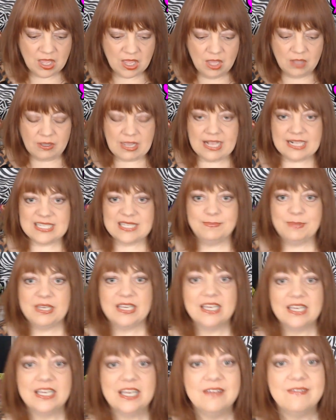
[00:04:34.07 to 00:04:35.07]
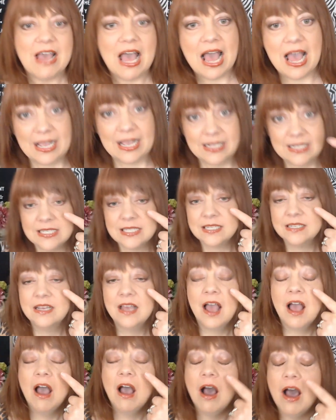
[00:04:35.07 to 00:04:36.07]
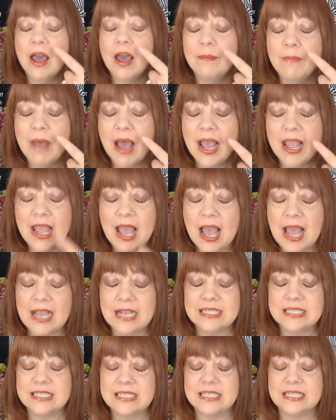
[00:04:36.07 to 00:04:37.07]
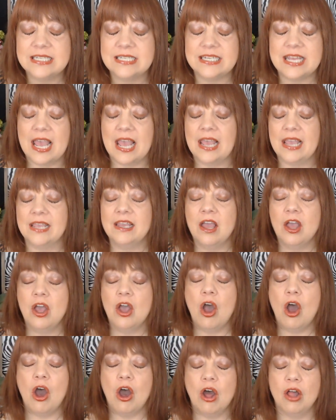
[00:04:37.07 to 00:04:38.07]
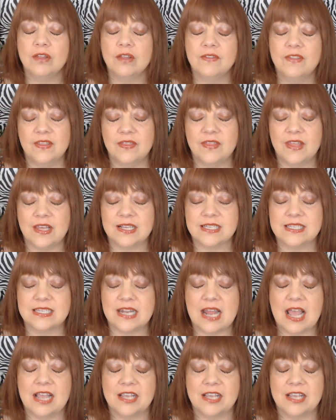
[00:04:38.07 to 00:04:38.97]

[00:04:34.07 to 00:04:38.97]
Okay, speaking of eyes, on my eyes today, all of the things that I